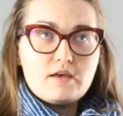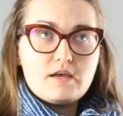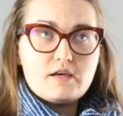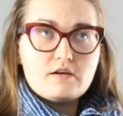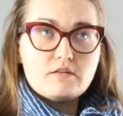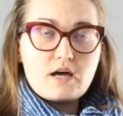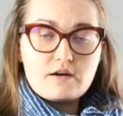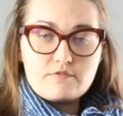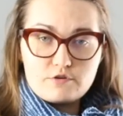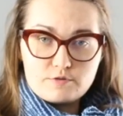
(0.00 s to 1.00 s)
in a
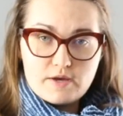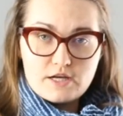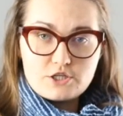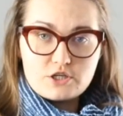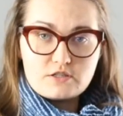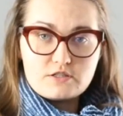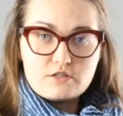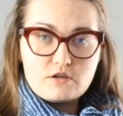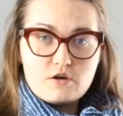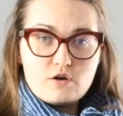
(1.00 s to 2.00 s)
lot of those
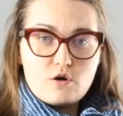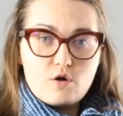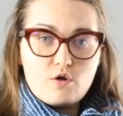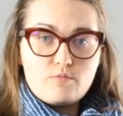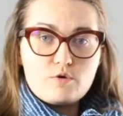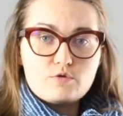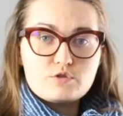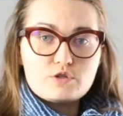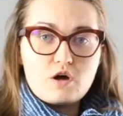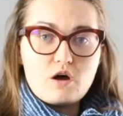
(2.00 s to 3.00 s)
patients,
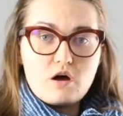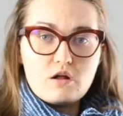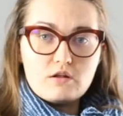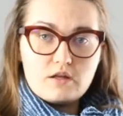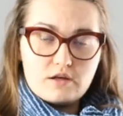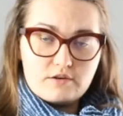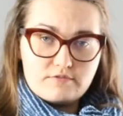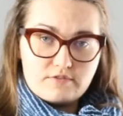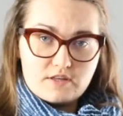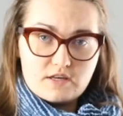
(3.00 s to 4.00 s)
almost all
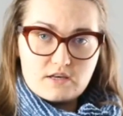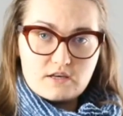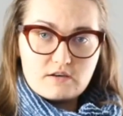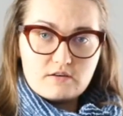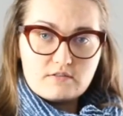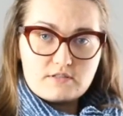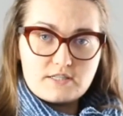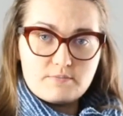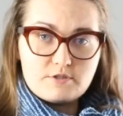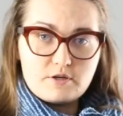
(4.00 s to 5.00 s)
of the
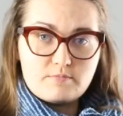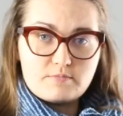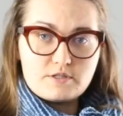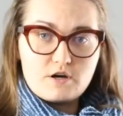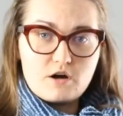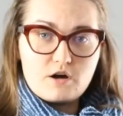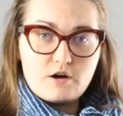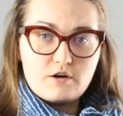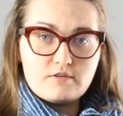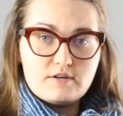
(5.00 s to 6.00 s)
symptoms
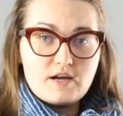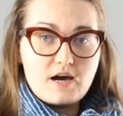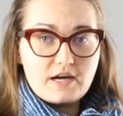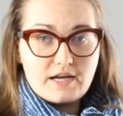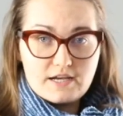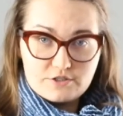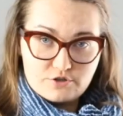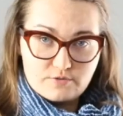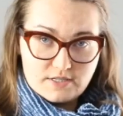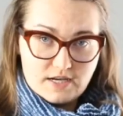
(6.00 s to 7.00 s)
are not
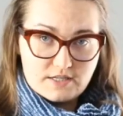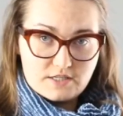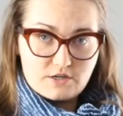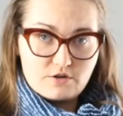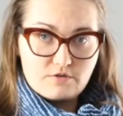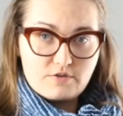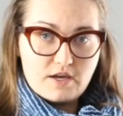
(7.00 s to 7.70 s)
gastrointestinal.